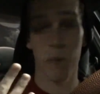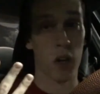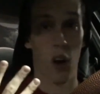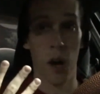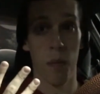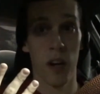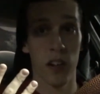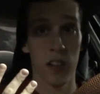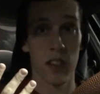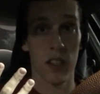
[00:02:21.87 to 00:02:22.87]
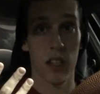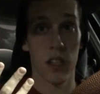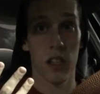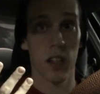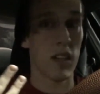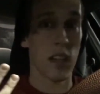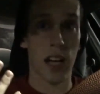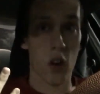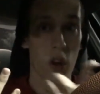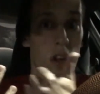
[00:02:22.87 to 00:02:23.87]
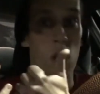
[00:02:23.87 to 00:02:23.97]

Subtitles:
my grandparents. I go to